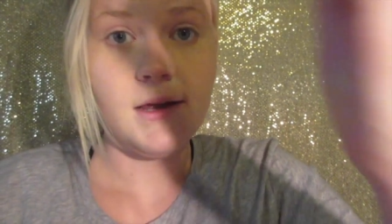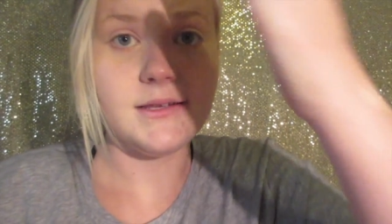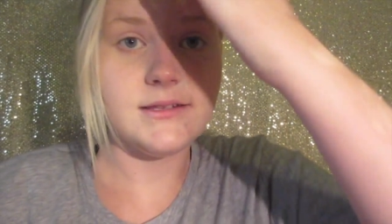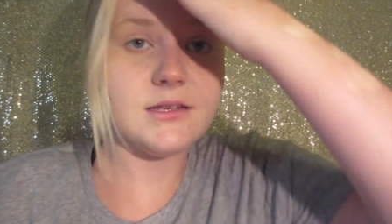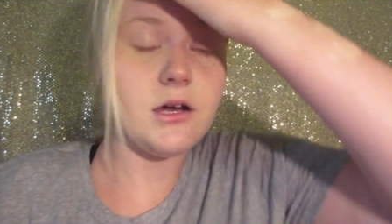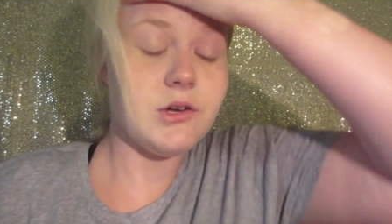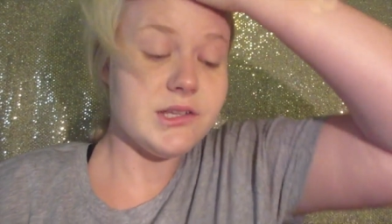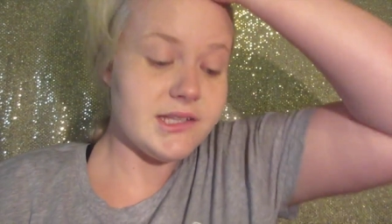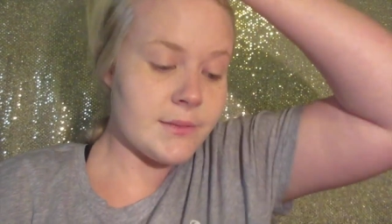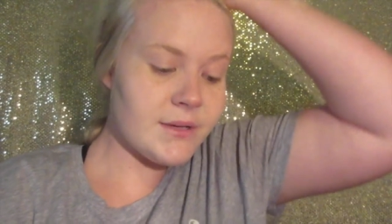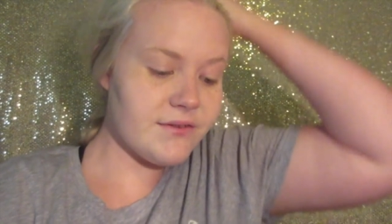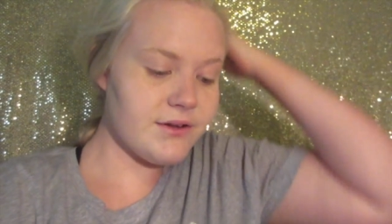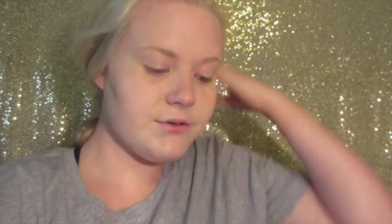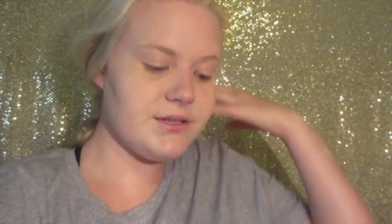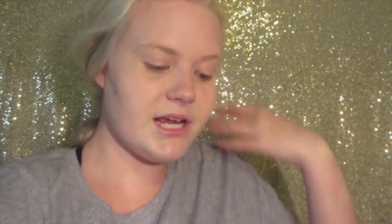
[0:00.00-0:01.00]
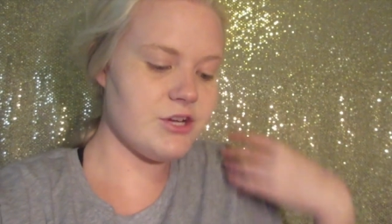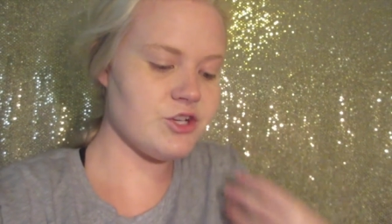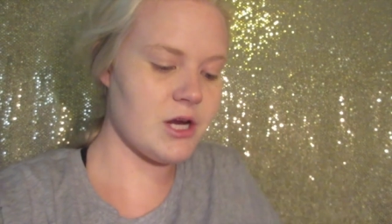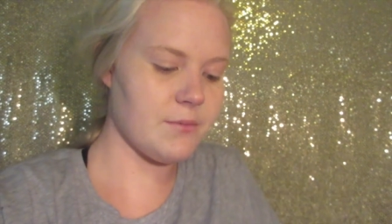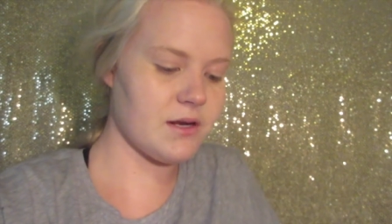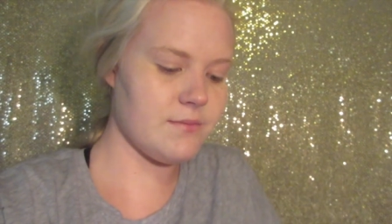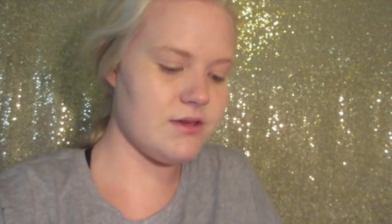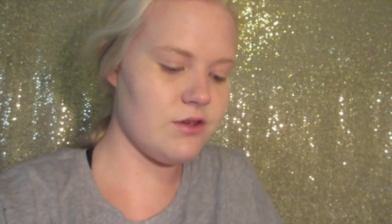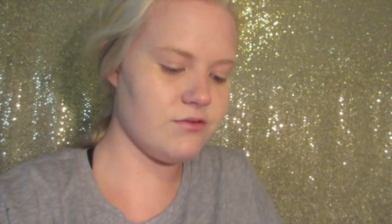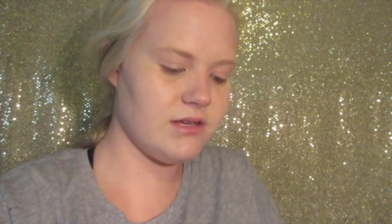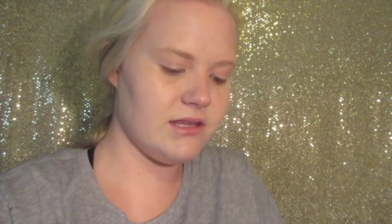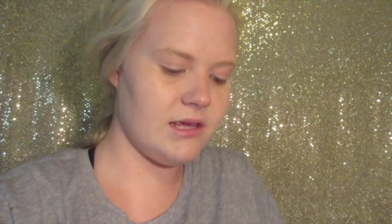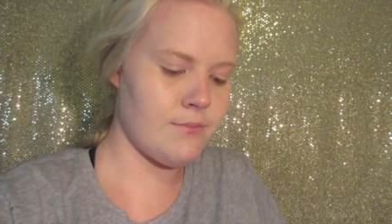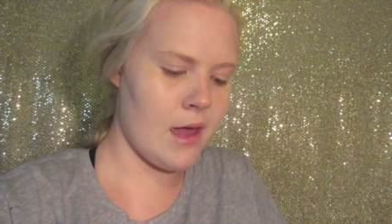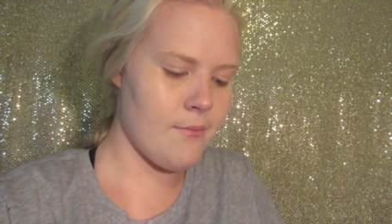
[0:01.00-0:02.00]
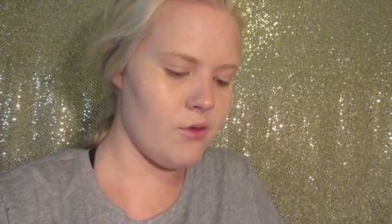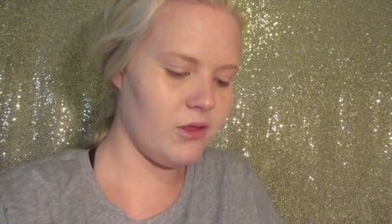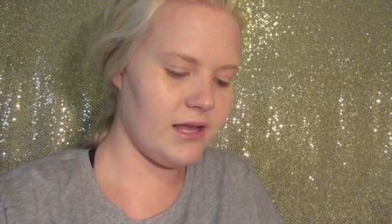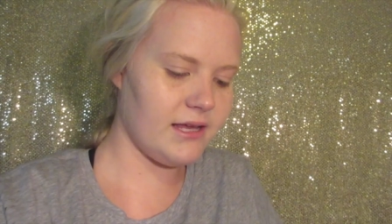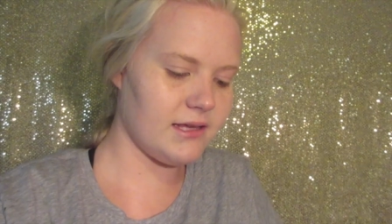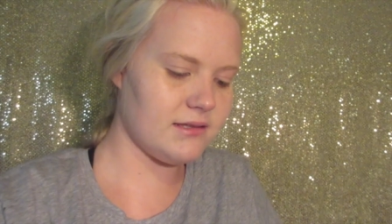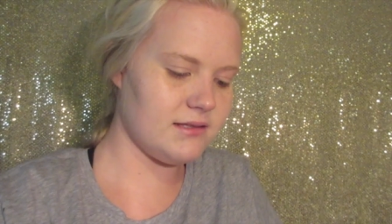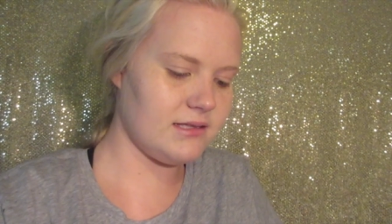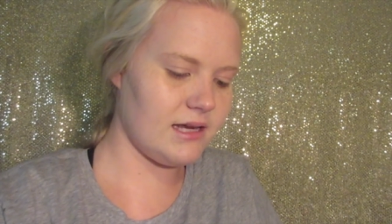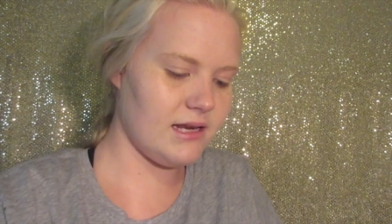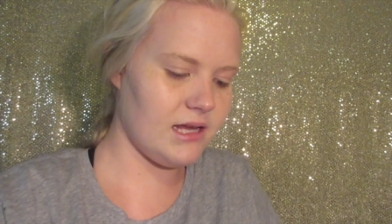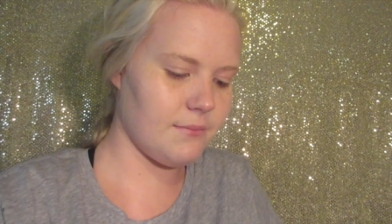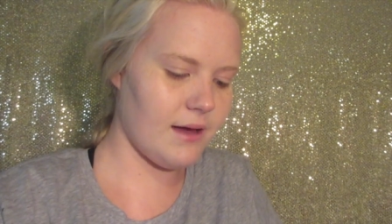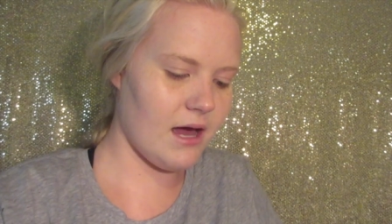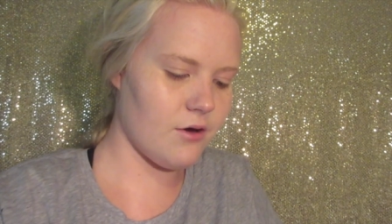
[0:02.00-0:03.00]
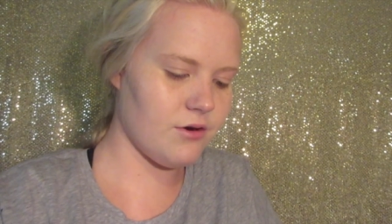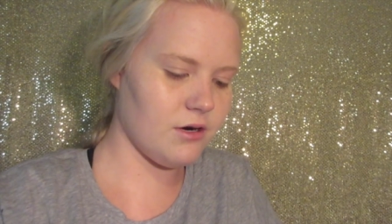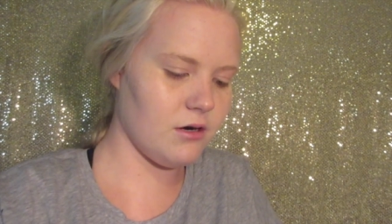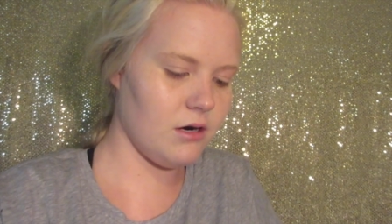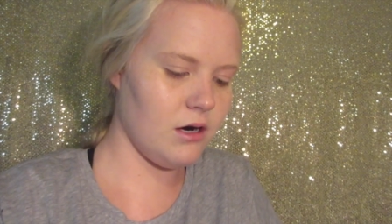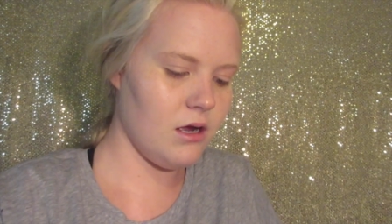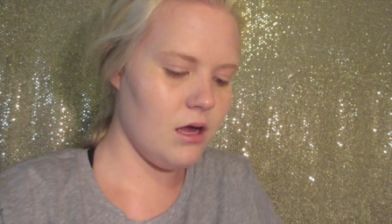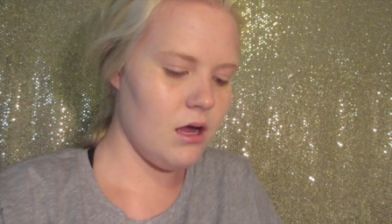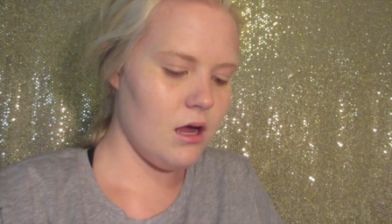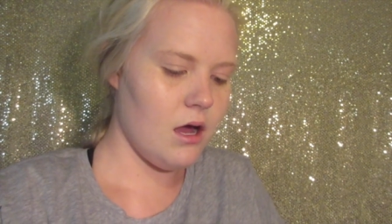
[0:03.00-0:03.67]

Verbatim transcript: So to set my foundation, I'm gonna be using the Maybelline setting powder.